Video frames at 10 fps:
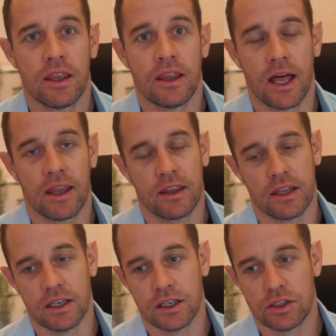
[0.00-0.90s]
that
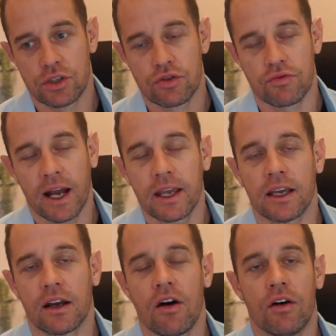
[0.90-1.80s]
the
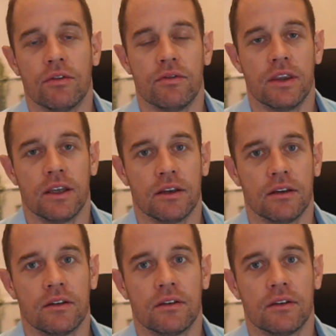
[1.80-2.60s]
tracking of the